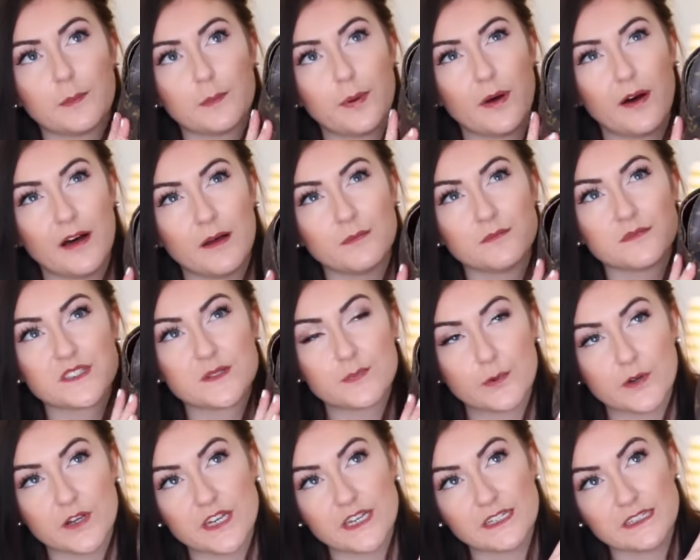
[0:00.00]
Palm
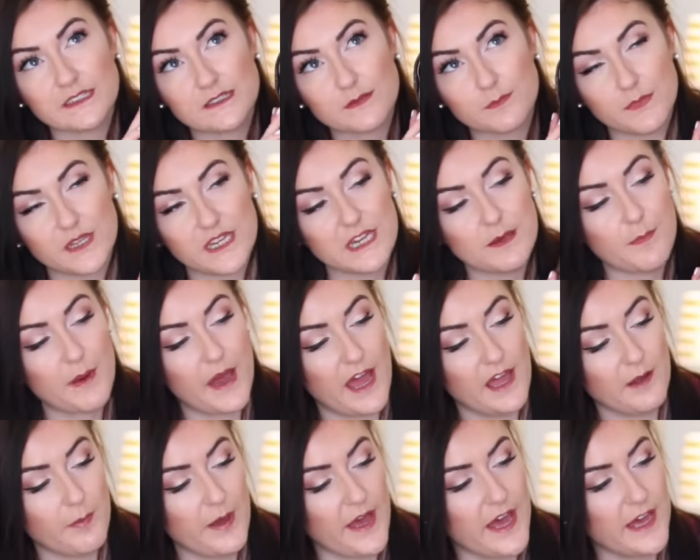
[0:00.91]
Springs mini
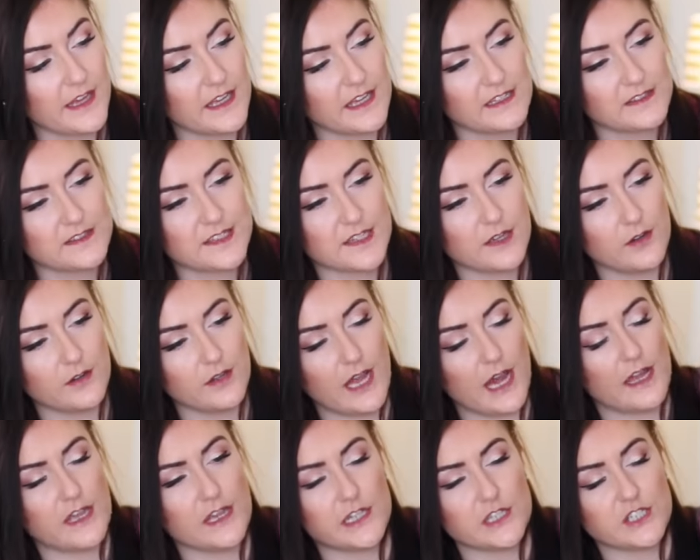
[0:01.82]
backpack and so
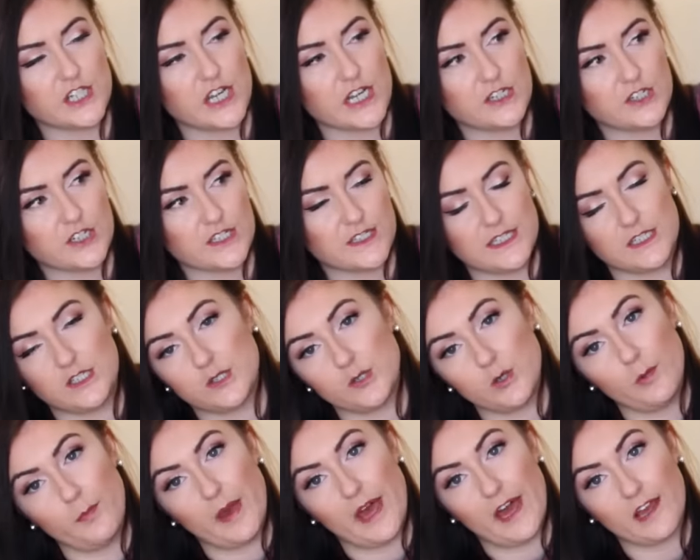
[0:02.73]
yeah you can change this
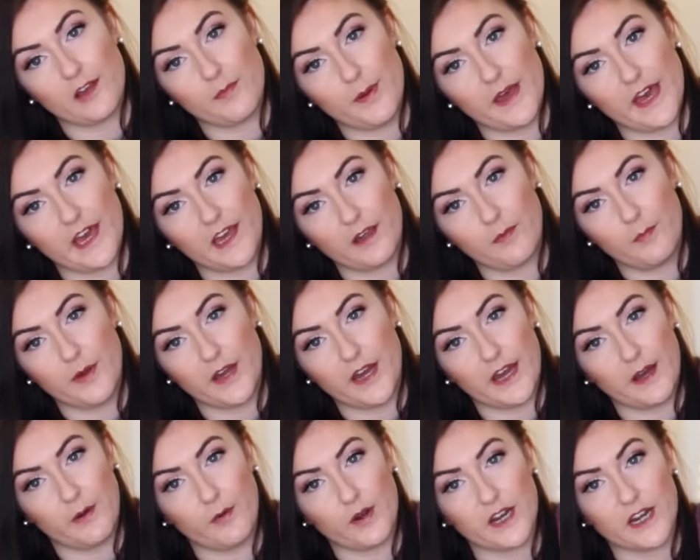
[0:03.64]
into a backpack but
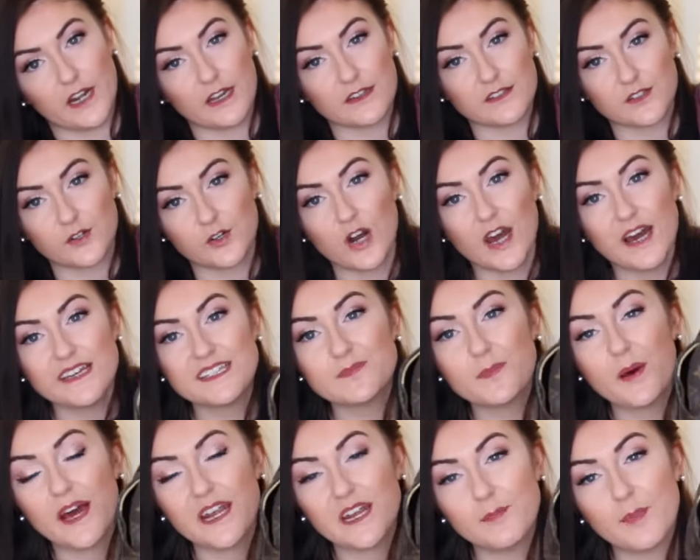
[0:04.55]
I wear it as
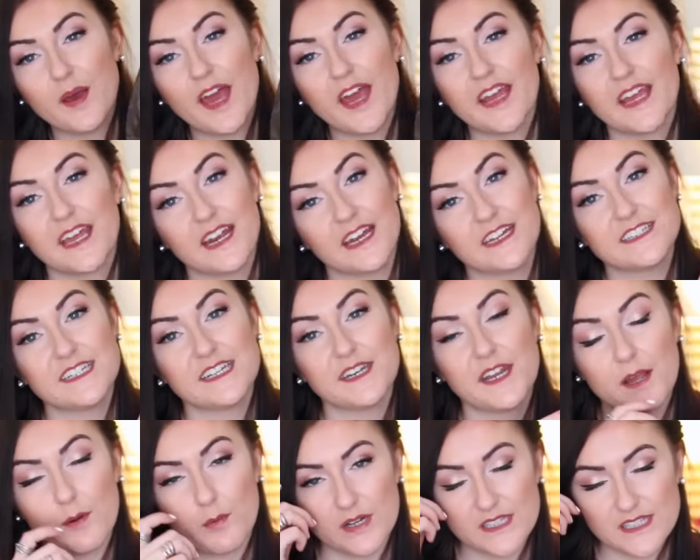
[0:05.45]
crossbody bag and I did
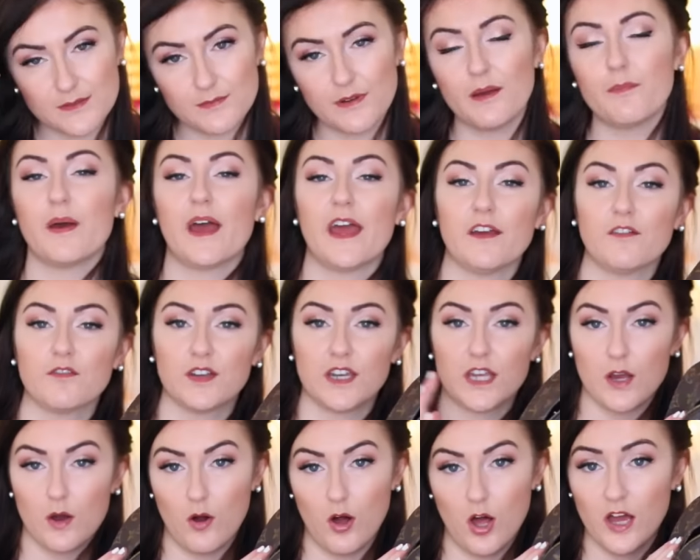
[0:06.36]
a what's in my bag
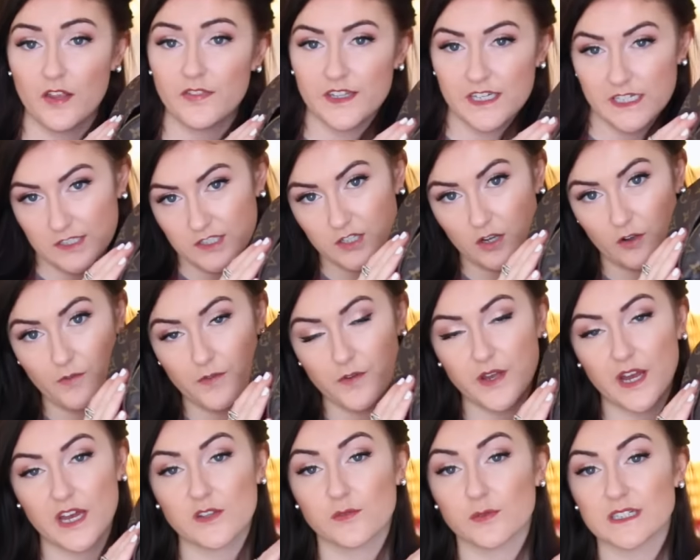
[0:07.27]
video on this so if you
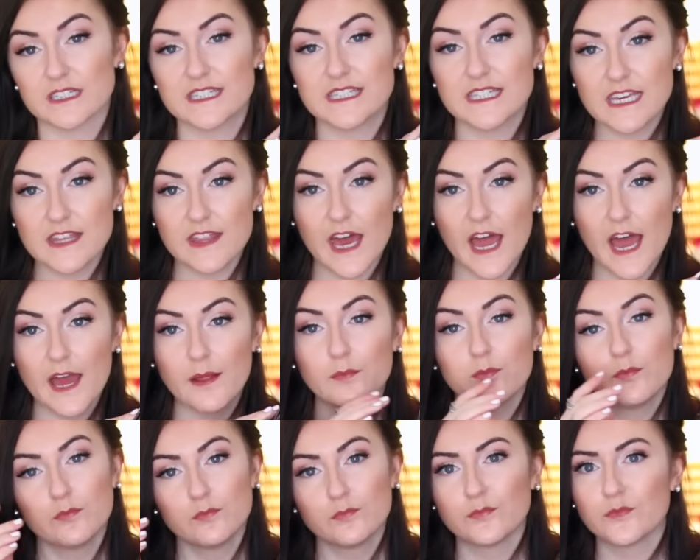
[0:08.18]
guys want to see
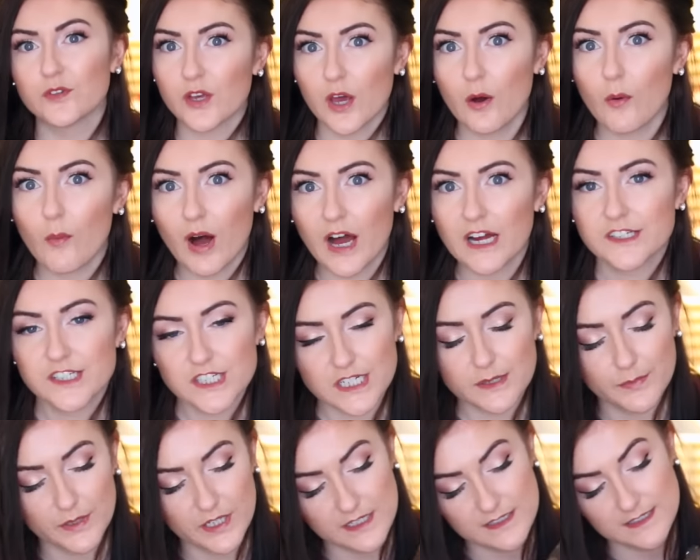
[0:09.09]
that go watch
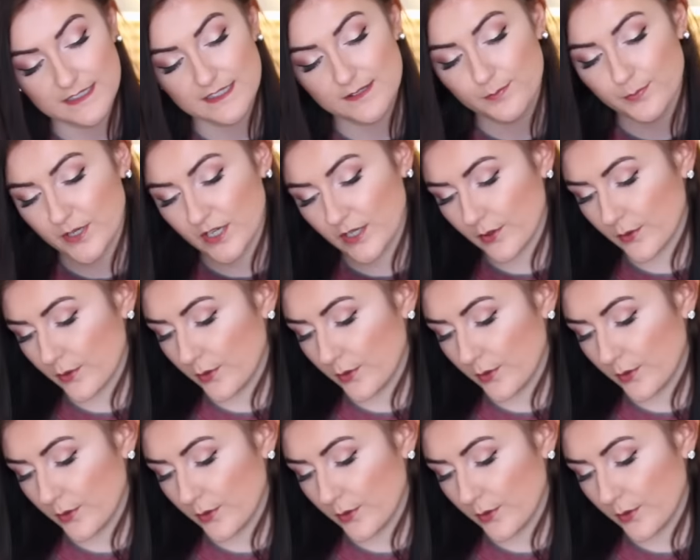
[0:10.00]
it because it's pretty